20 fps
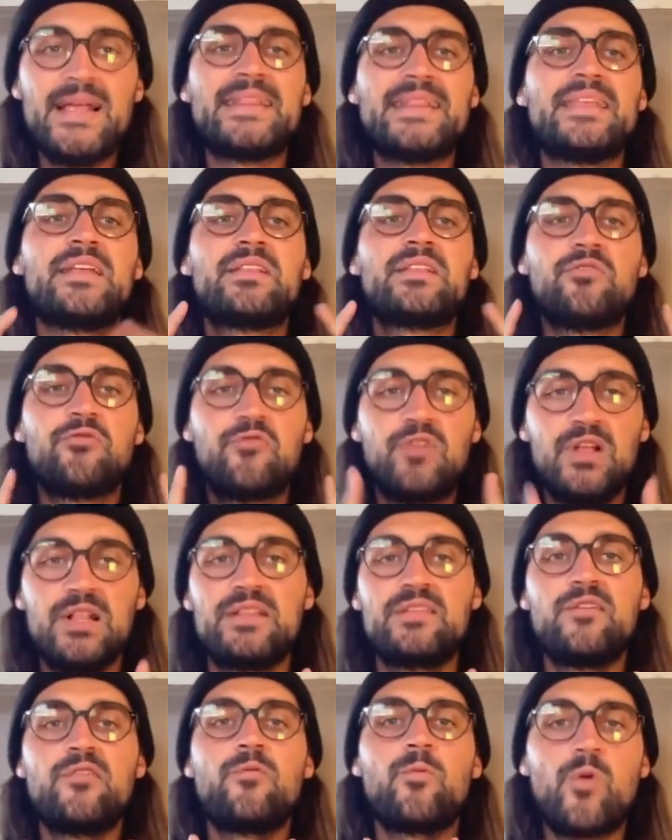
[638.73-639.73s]
that the
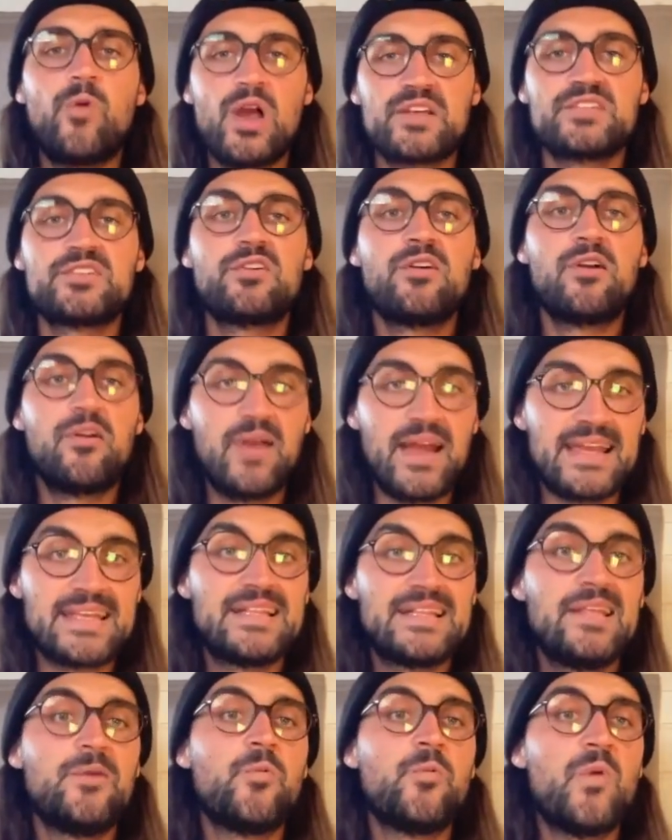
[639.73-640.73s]
filter works
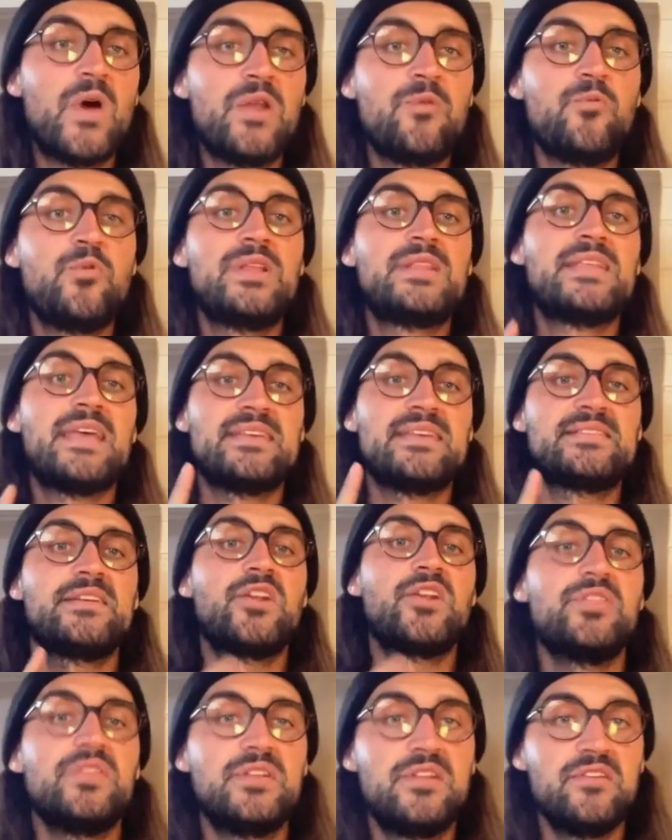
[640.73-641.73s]
correctly when we test it
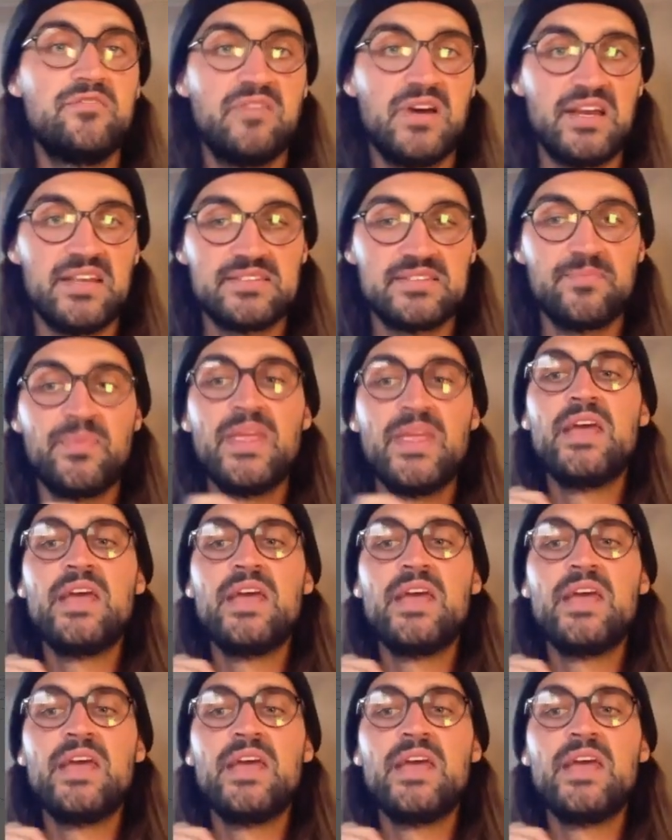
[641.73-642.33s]
on the device.